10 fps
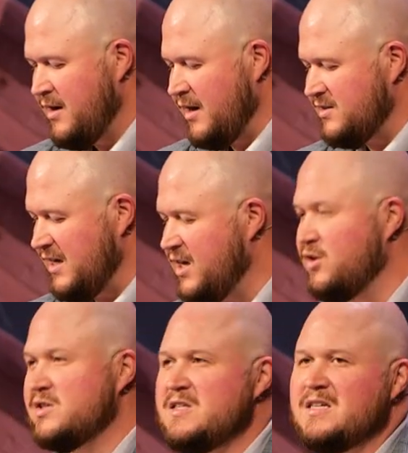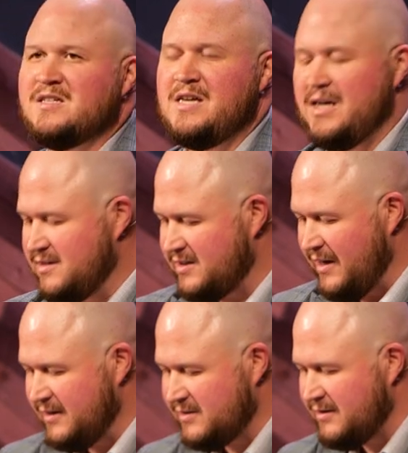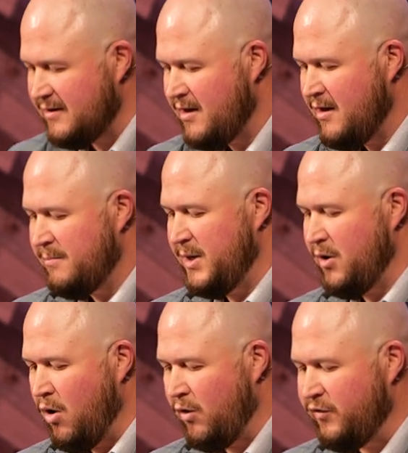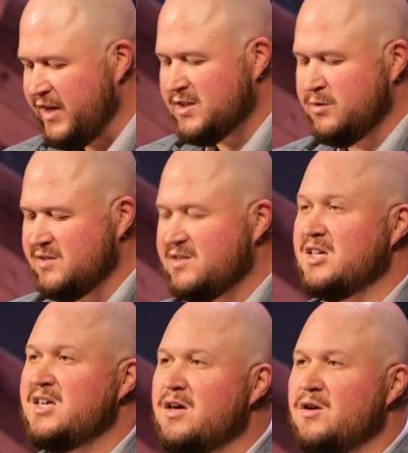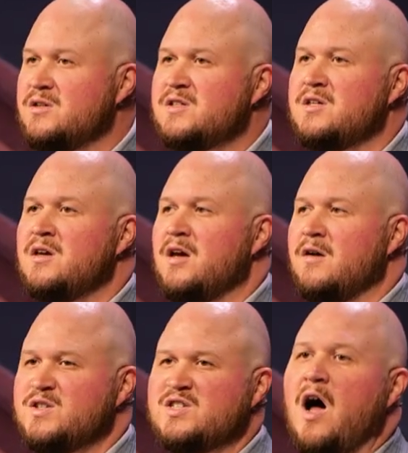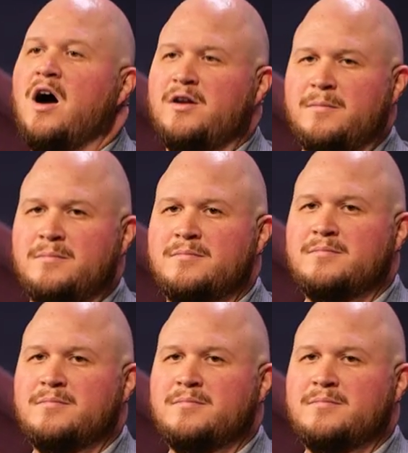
Ezekiel 16 says, Behold, this was the guilt of Sodom.